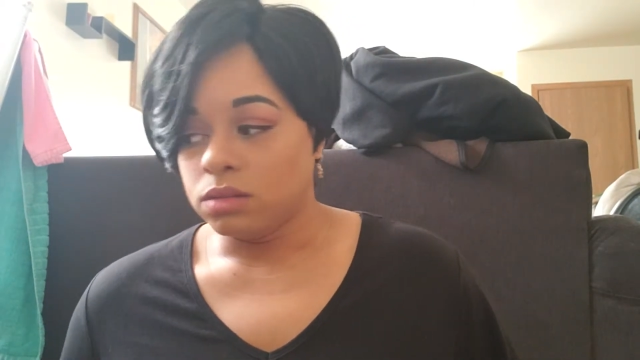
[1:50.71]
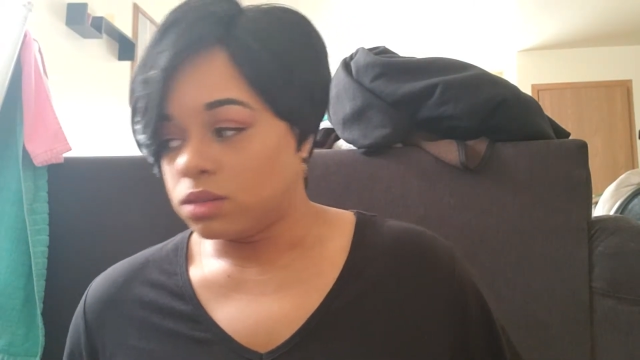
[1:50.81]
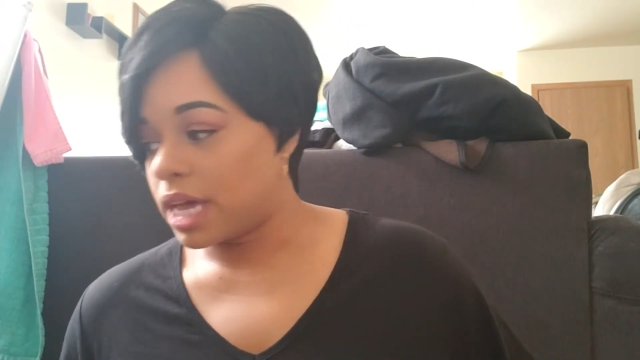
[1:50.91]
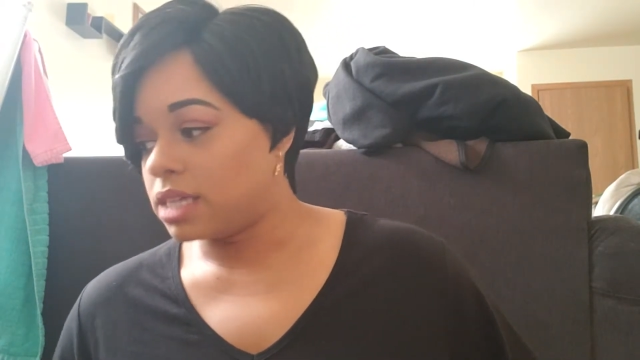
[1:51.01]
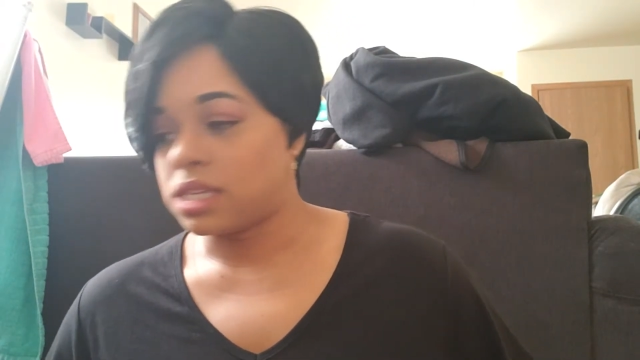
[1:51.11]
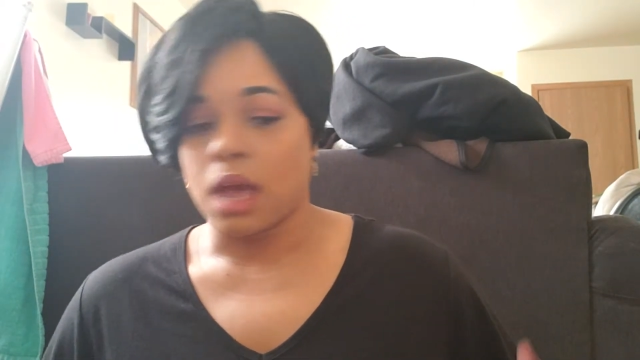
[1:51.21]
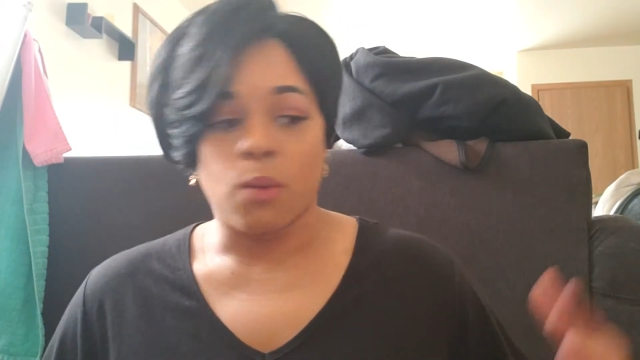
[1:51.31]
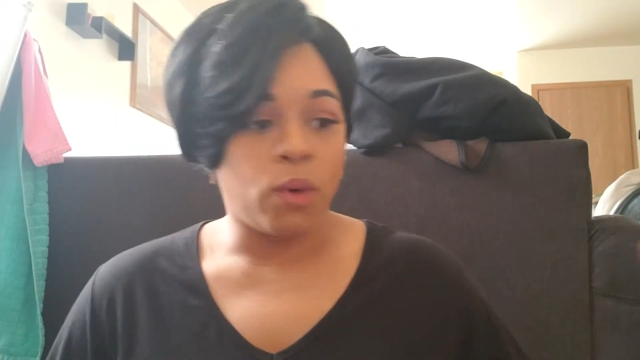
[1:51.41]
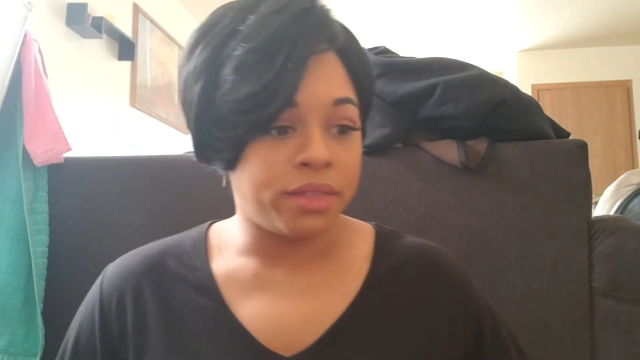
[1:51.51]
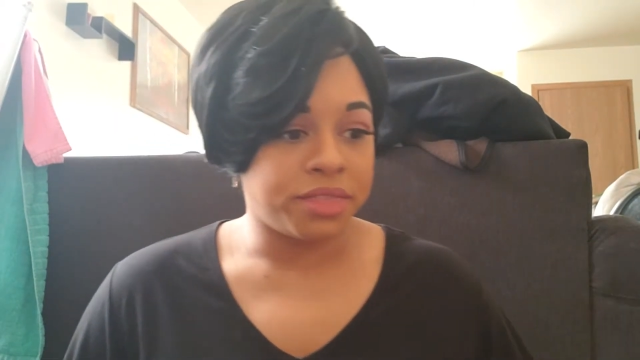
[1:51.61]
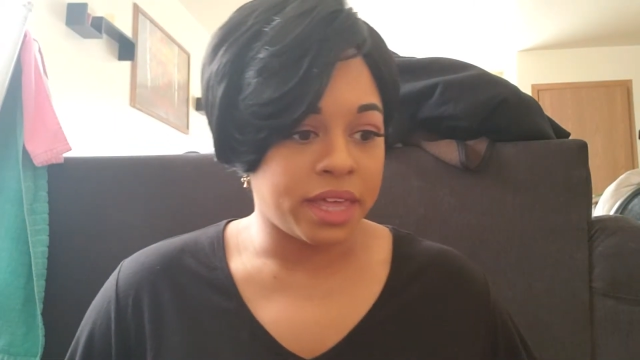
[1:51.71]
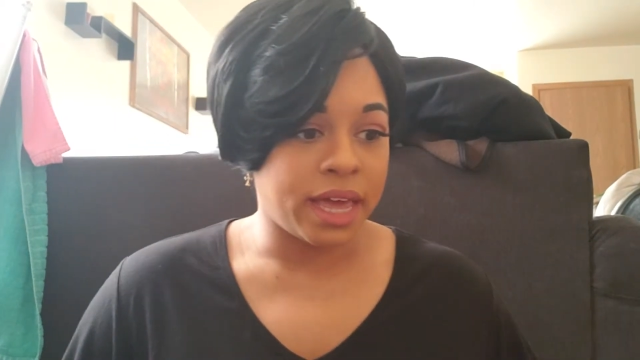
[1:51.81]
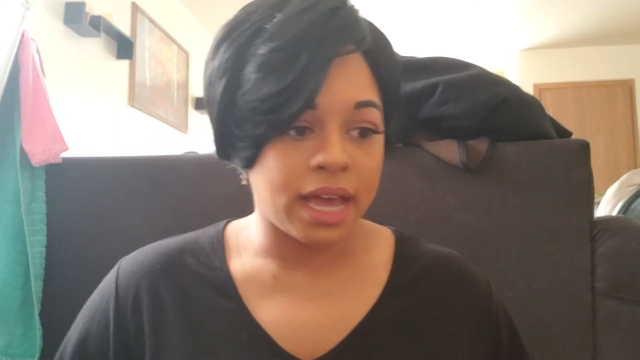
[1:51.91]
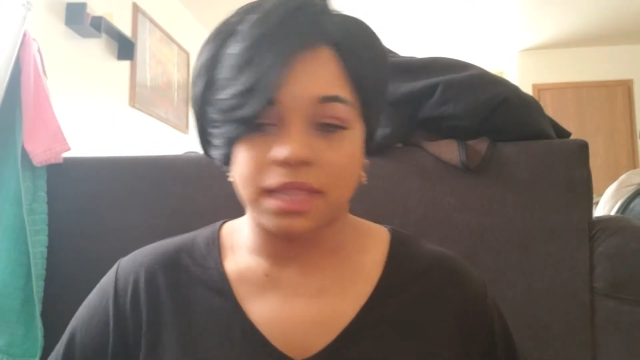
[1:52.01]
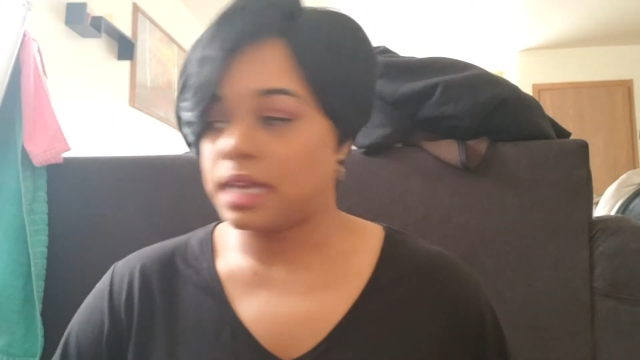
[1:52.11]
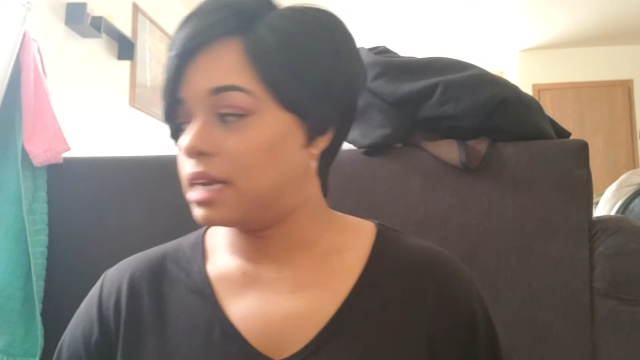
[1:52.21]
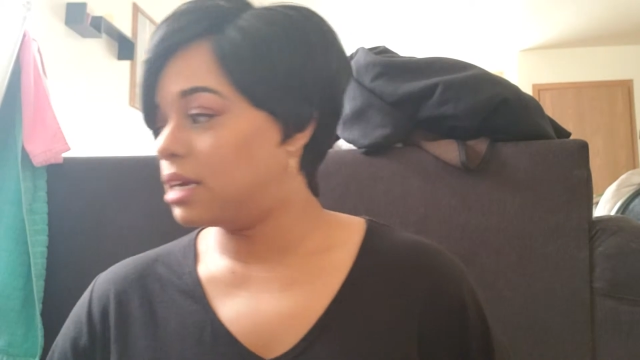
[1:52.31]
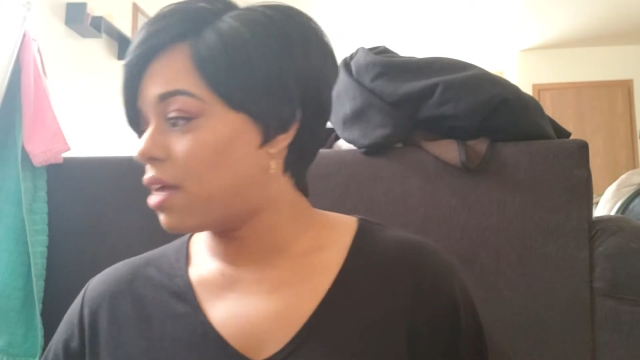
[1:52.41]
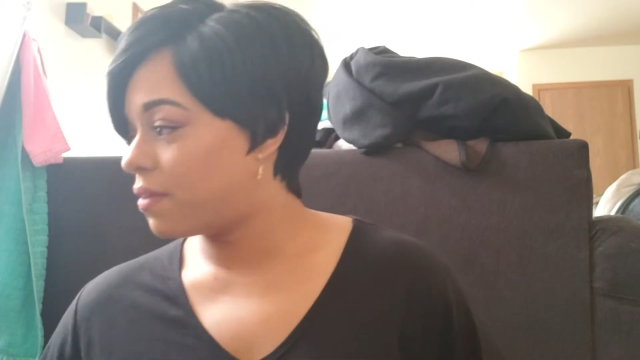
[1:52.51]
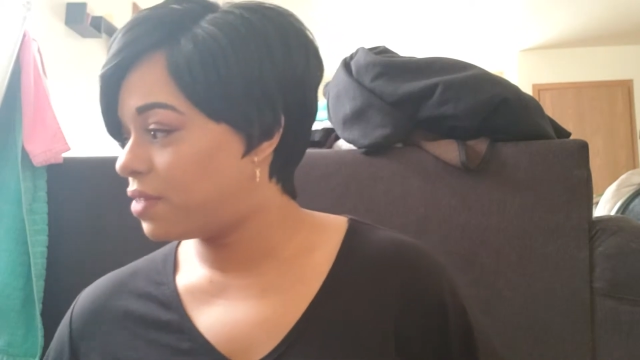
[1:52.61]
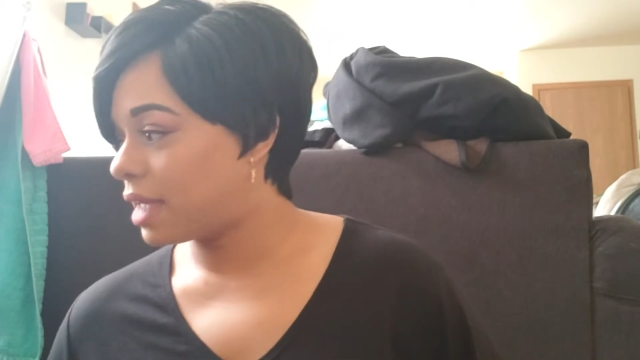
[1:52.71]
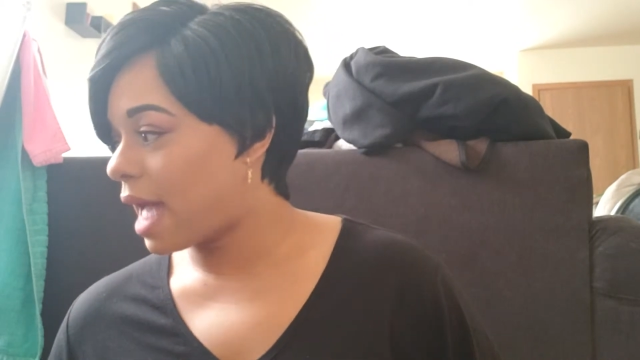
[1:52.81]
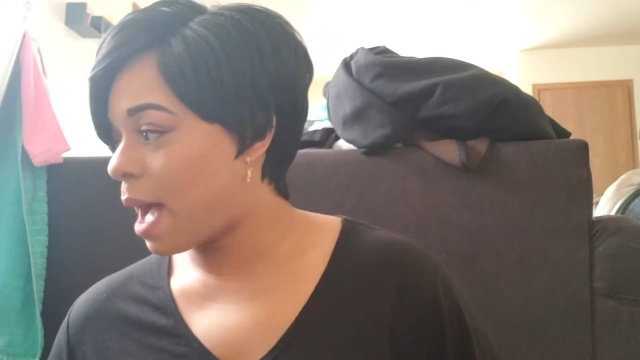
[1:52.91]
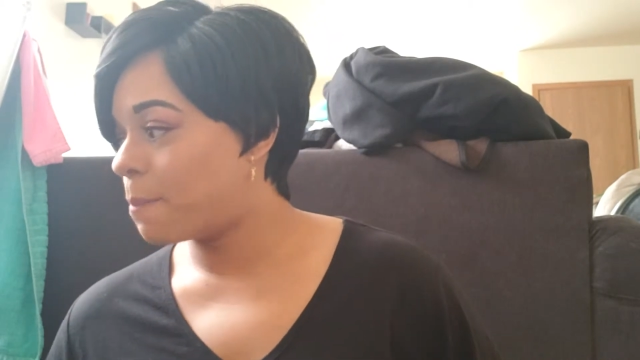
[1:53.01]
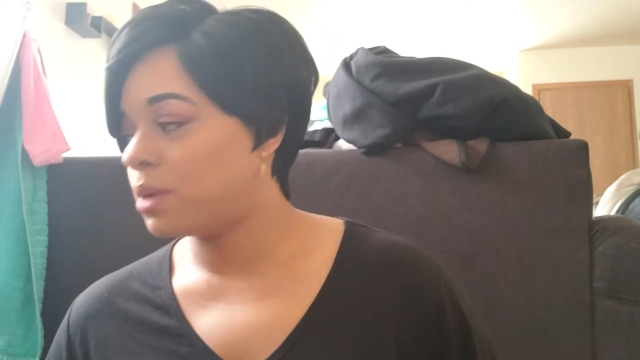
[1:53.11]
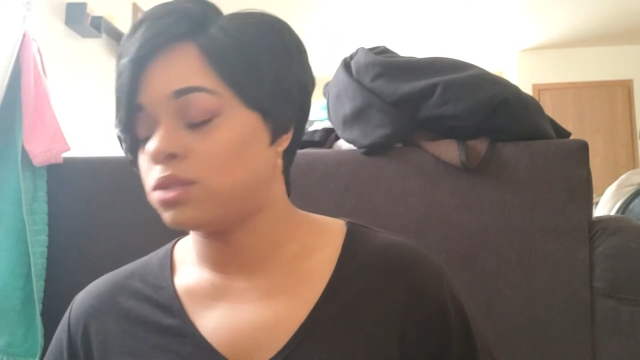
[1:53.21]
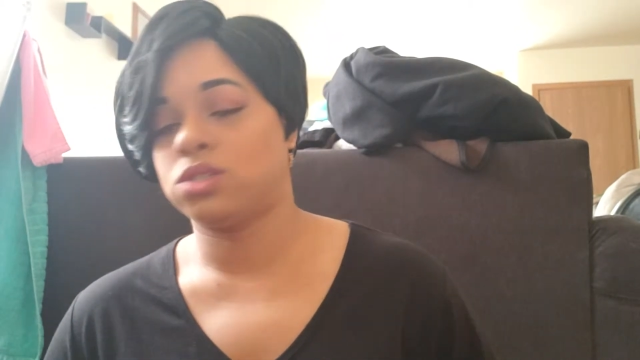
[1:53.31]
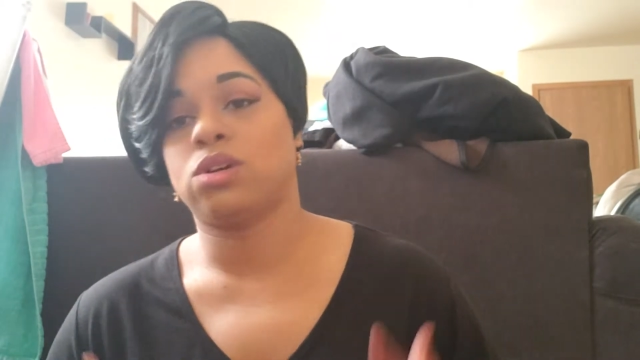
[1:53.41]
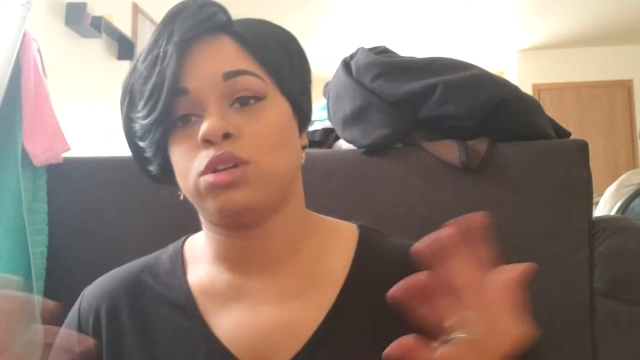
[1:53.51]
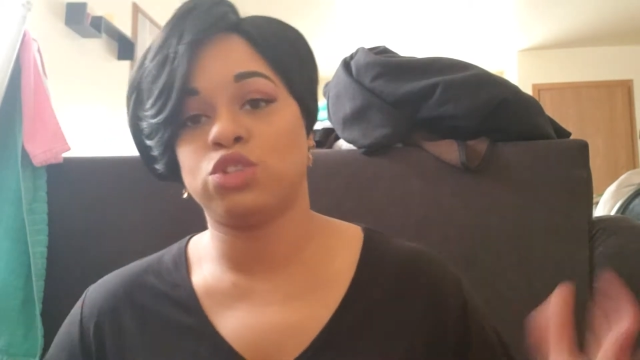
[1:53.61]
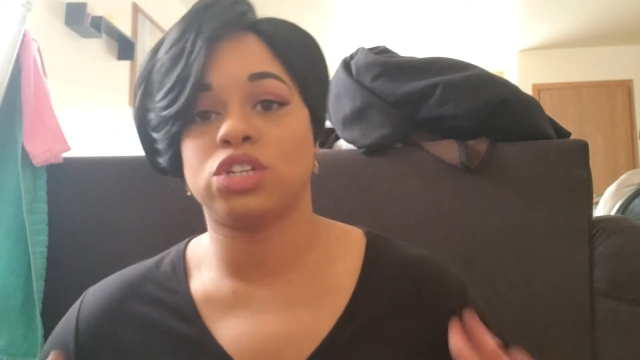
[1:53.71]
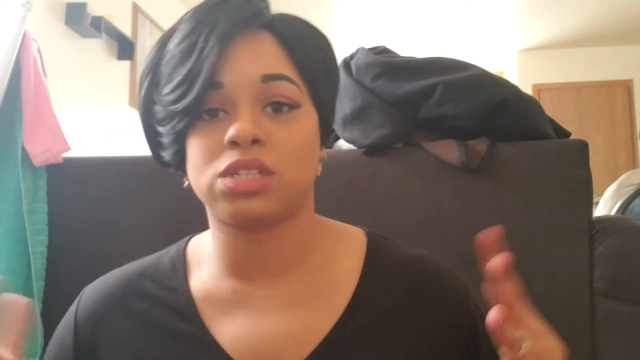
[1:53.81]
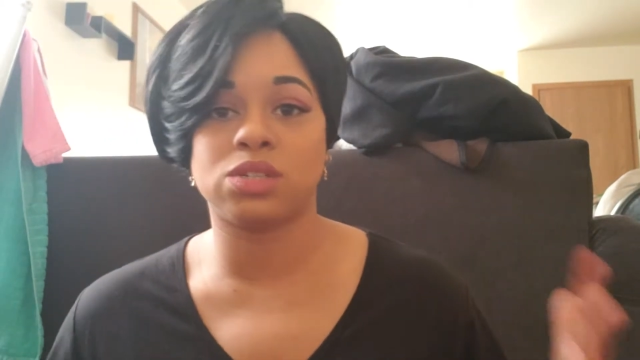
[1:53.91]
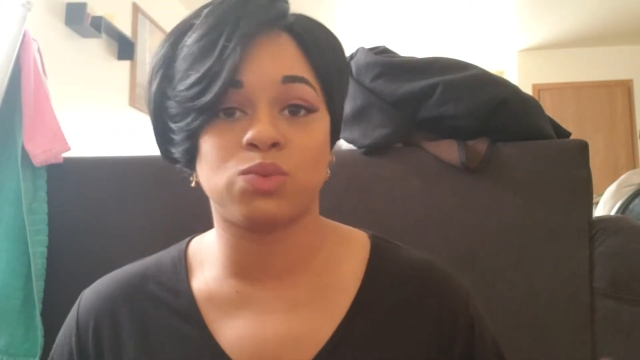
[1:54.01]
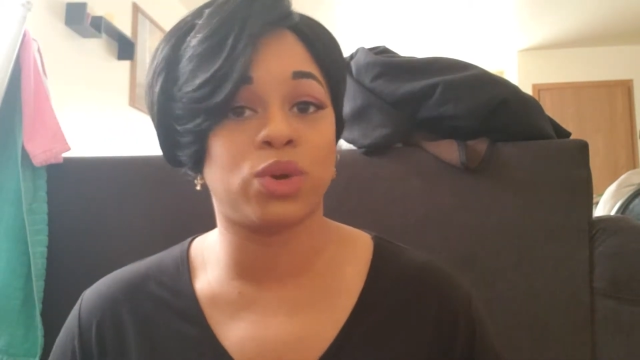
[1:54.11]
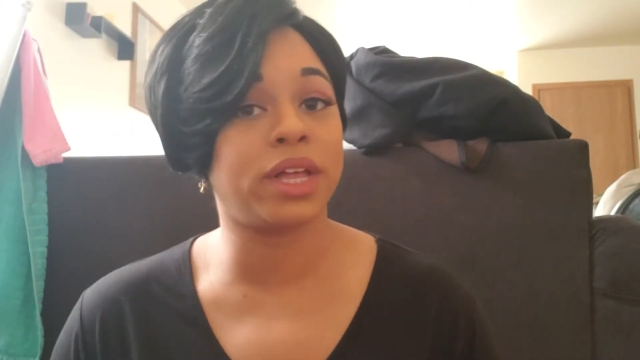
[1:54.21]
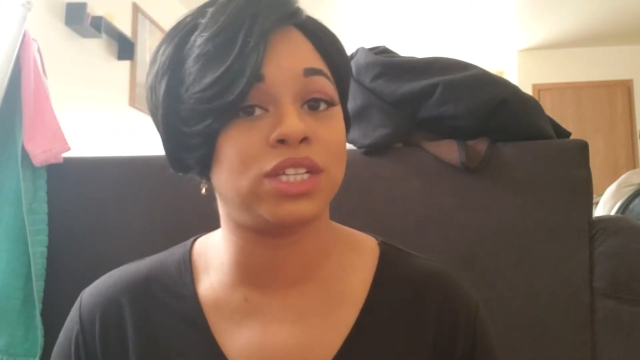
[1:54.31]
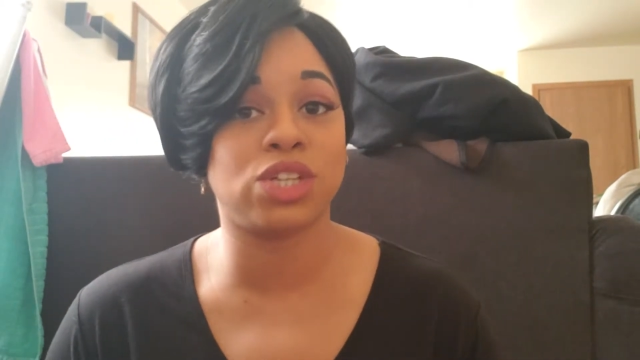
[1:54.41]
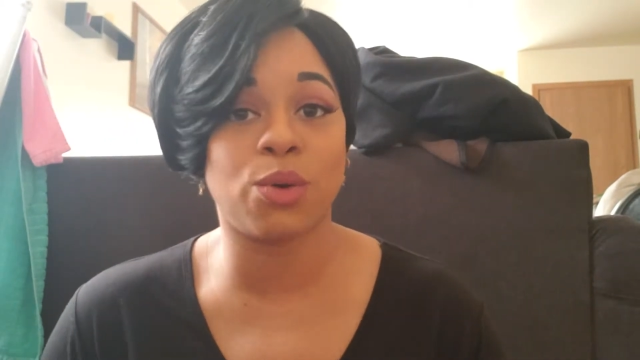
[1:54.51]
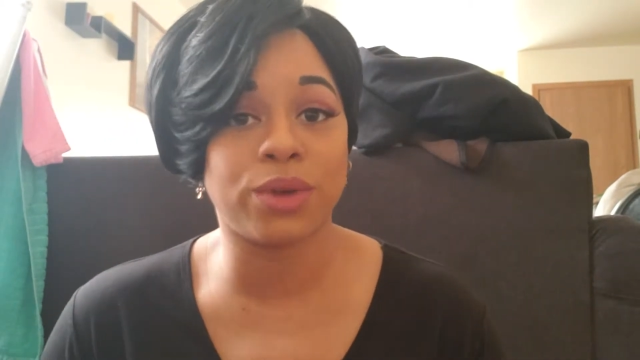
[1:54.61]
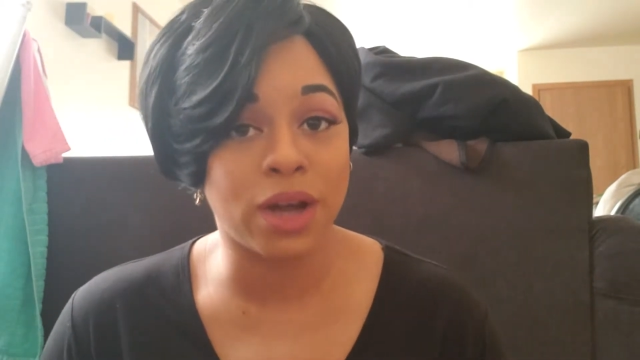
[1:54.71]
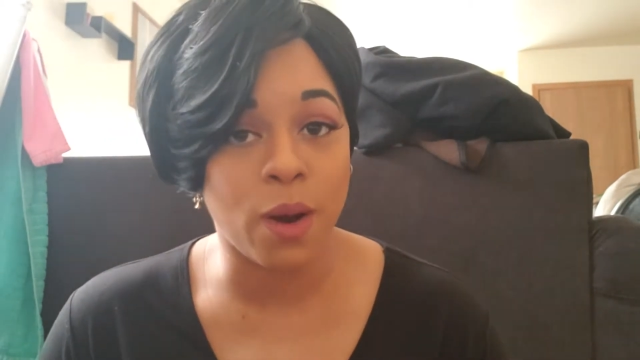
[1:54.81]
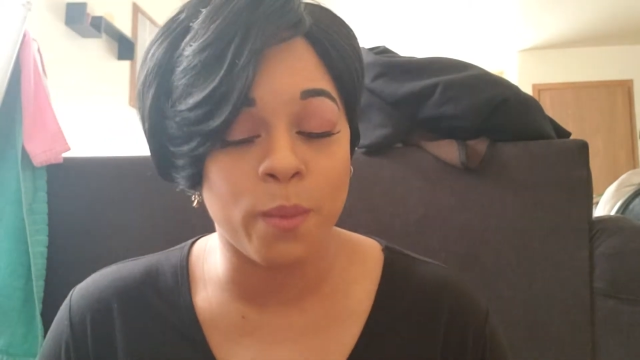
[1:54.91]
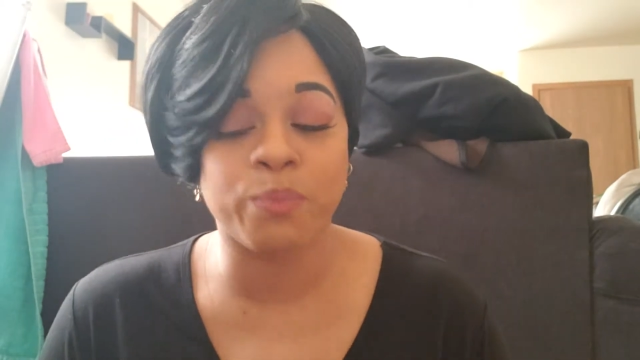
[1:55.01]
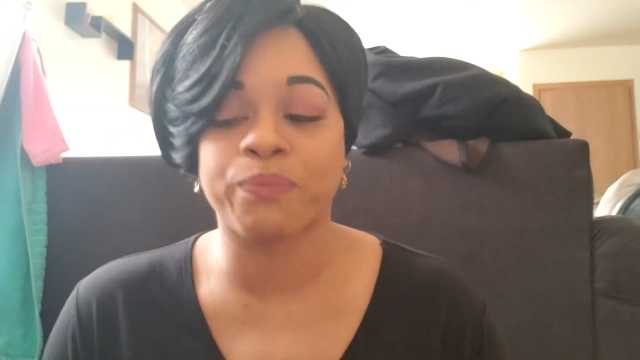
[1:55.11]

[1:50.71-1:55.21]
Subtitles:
They say one thing, then another thing happens, so you just really don't know.